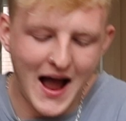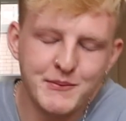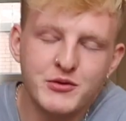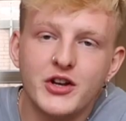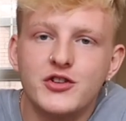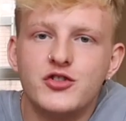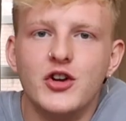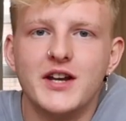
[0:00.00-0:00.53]
I'm
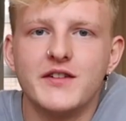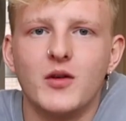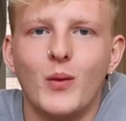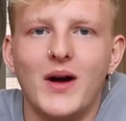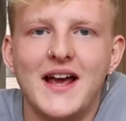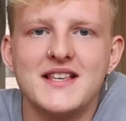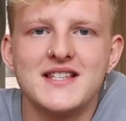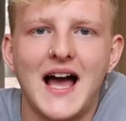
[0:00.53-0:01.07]
doing it two different
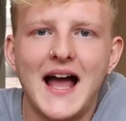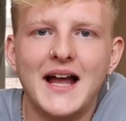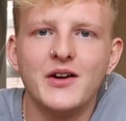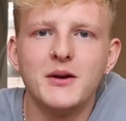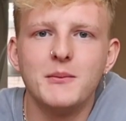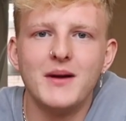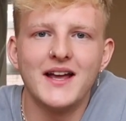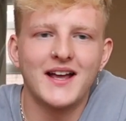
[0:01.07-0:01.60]
ways. I'm
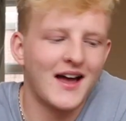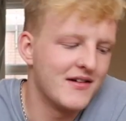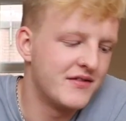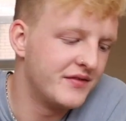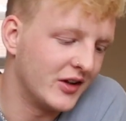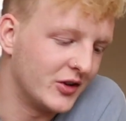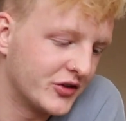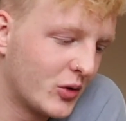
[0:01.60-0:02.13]
gonna make a
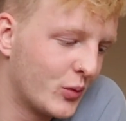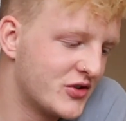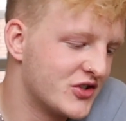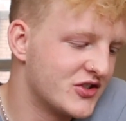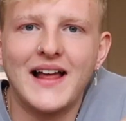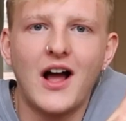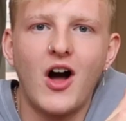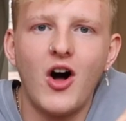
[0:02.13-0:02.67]
filter, which
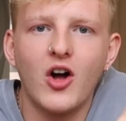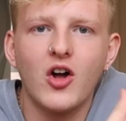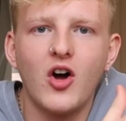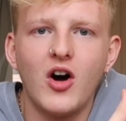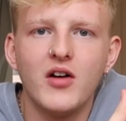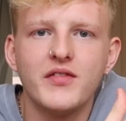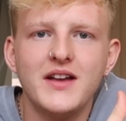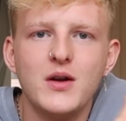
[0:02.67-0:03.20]
is like a hot
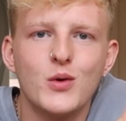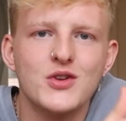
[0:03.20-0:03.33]
coffee,